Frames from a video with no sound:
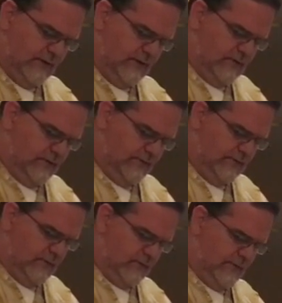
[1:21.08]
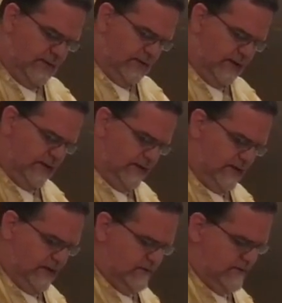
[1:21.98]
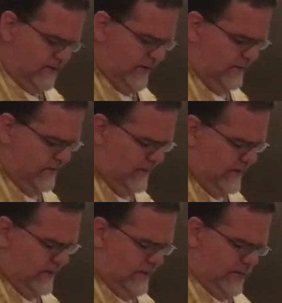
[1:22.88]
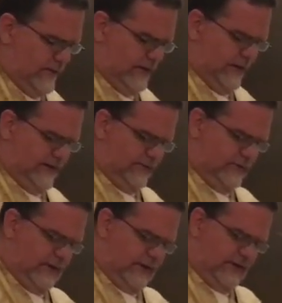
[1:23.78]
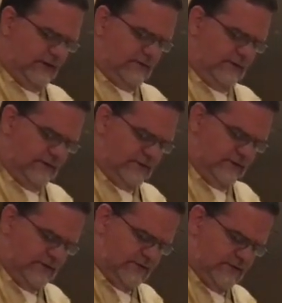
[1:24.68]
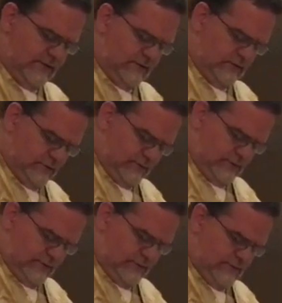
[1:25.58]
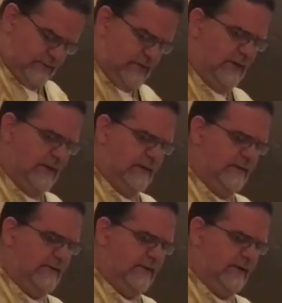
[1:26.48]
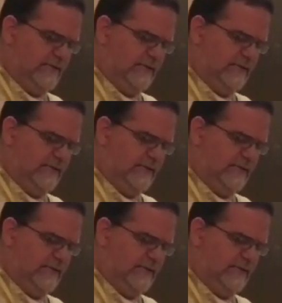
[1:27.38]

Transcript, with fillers: be, to, to be dead indeed to sin, but alive unto God, Christ Jesus our Lord. Take